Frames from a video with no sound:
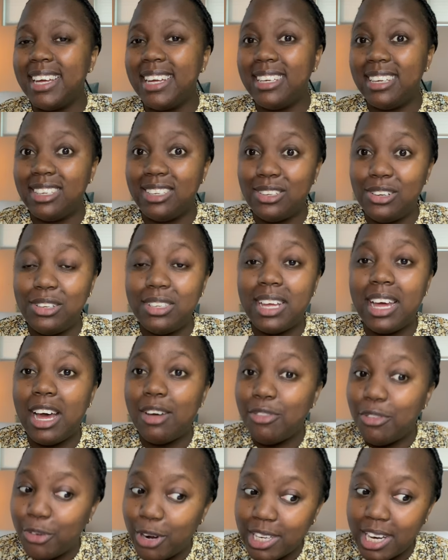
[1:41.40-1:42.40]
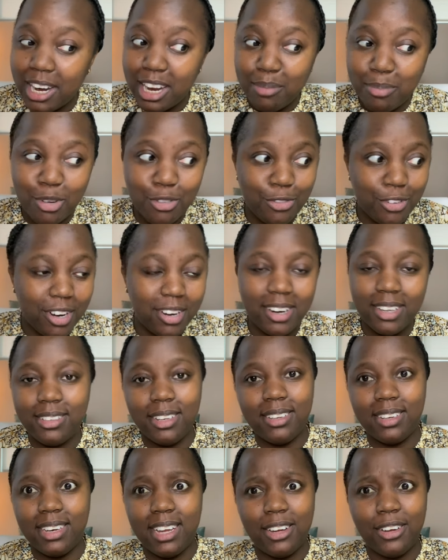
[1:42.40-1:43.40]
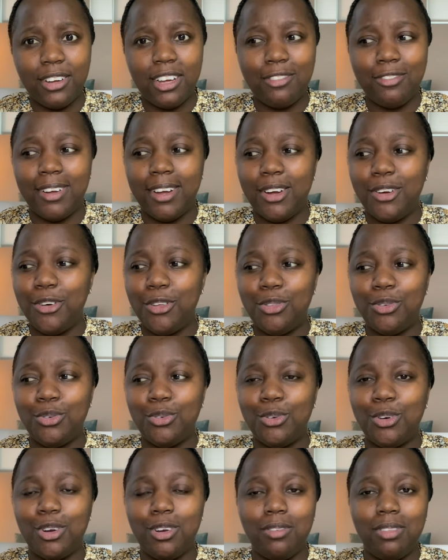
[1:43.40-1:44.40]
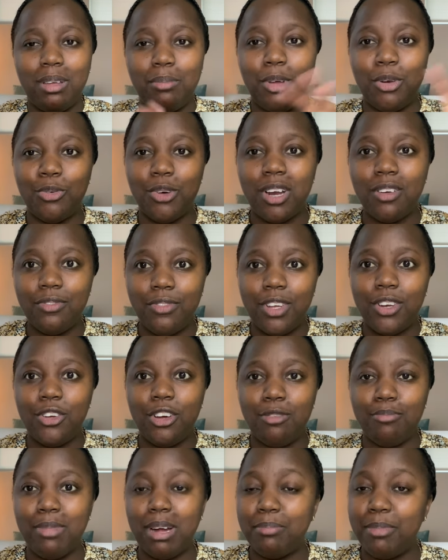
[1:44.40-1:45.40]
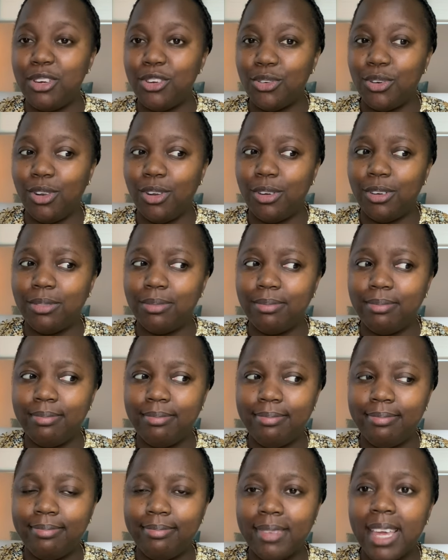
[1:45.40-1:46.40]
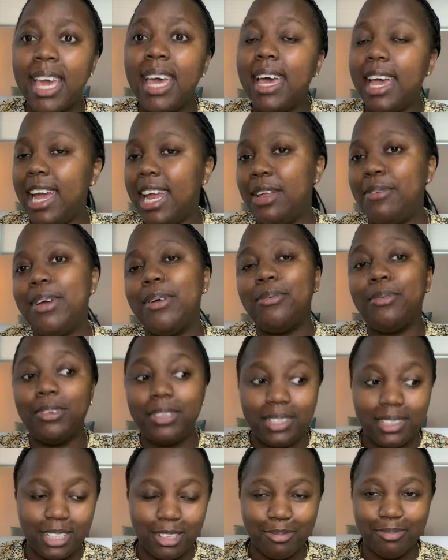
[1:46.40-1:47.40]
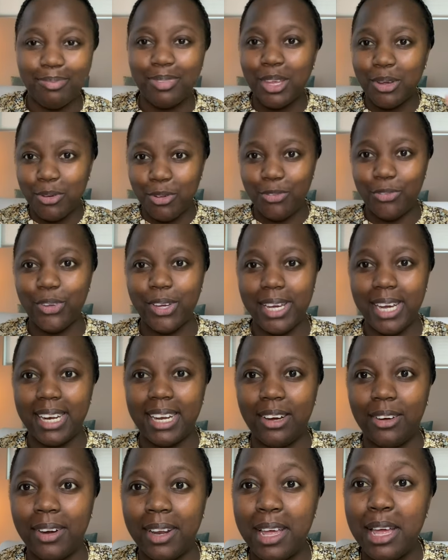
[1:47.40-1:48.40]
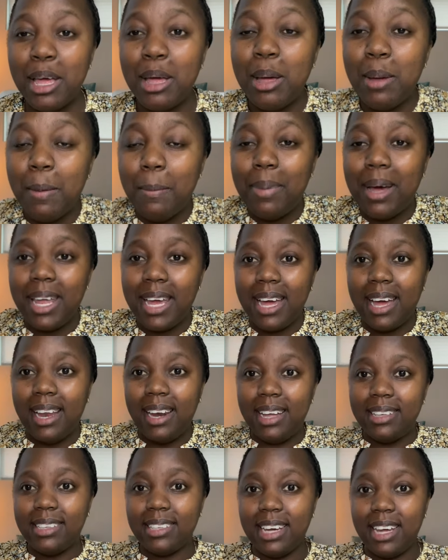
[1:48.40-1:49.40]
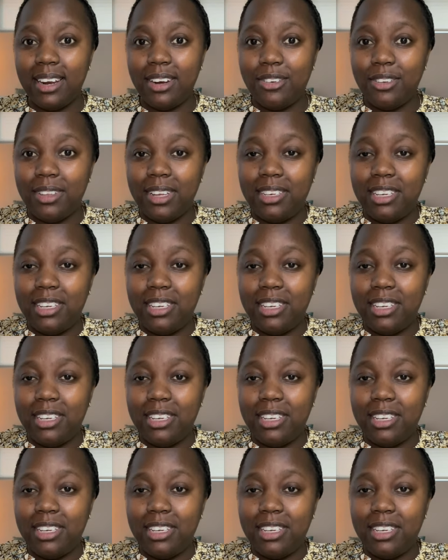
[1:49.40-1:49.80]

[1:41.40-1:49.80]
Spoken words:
just because I have quite a number of fragrances now. If I go through all of them in one video, it might be too long. Anyway, we'll see, we'll figure it out. But yeah, let's get into the